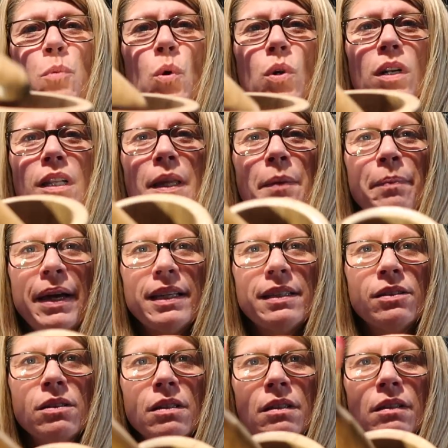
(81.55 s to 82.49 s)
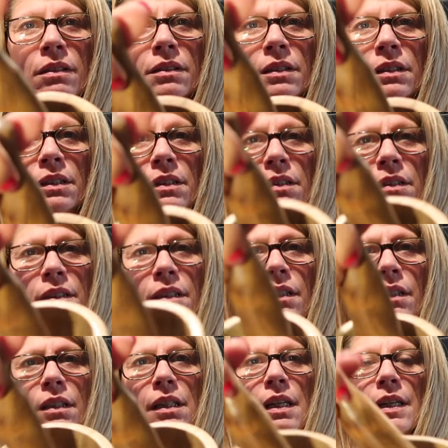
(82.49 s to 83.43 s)
mortar and pestle
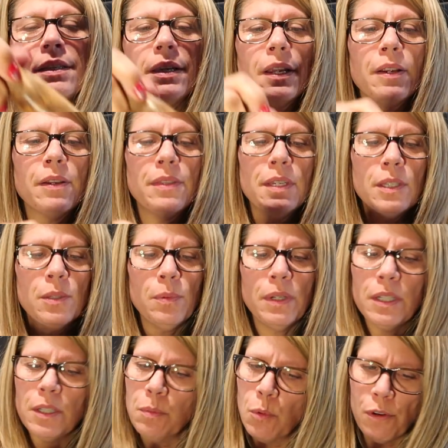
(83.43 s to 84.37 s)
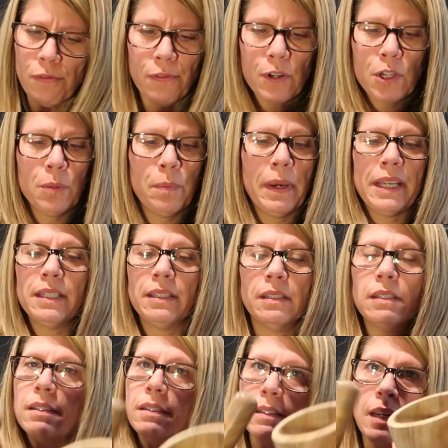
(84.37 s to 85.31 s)
in there. This one is more for
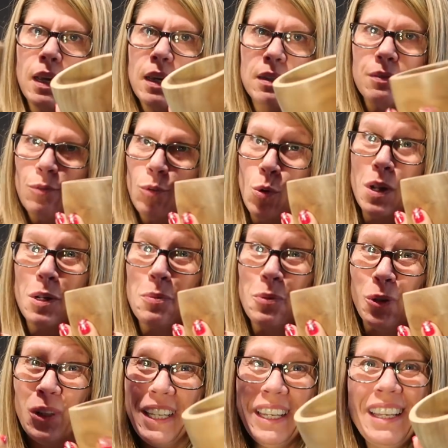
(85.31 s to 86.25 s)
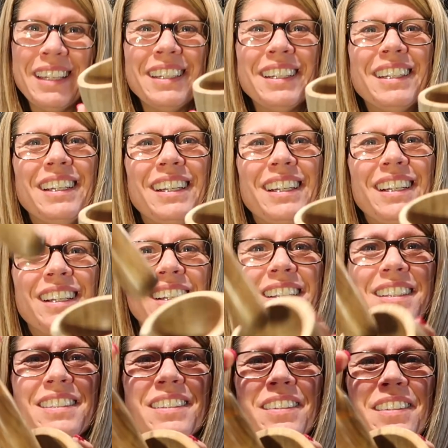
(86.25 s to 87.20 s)
spices, not guacamole.
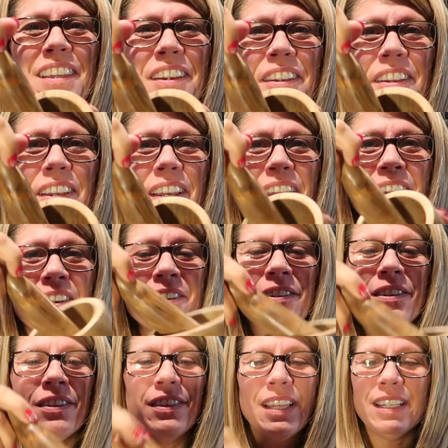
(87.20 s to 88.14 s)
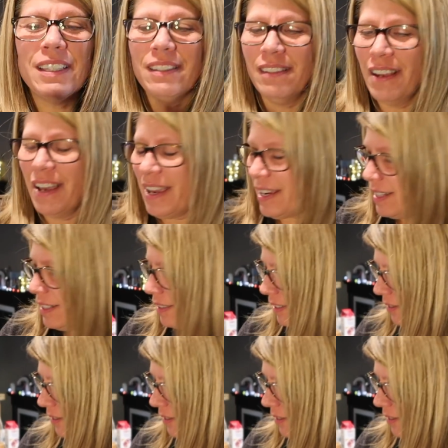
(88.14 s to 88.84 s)
So there you go, that's nice,